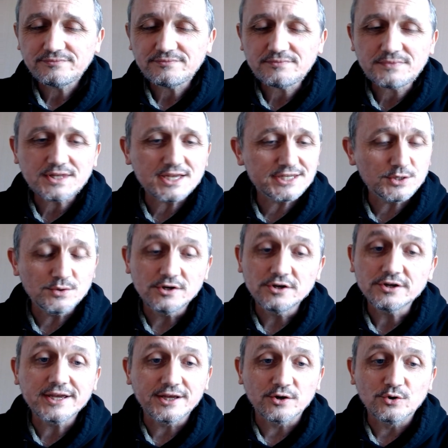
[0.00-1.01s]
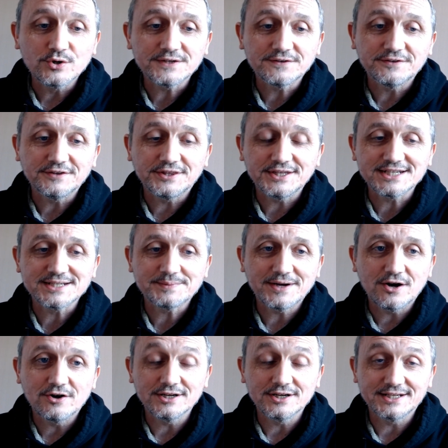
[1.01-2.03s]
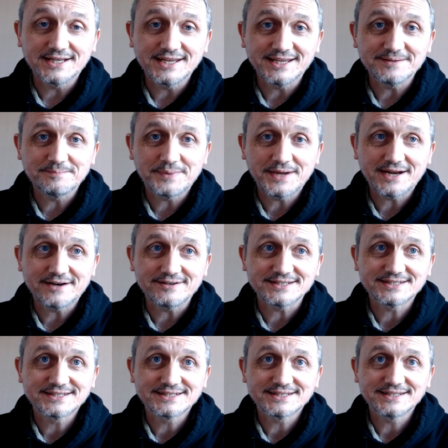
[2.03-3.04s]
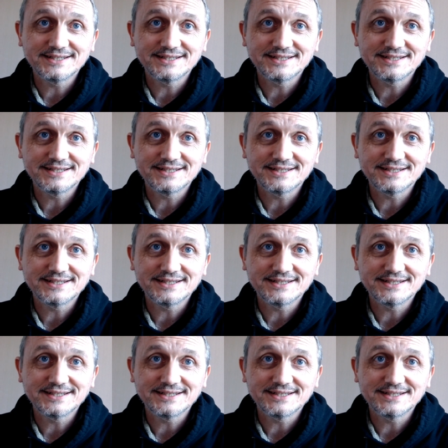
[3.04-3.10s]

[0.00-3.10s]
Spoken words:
So we're looking at all different things about holidaying in Paris,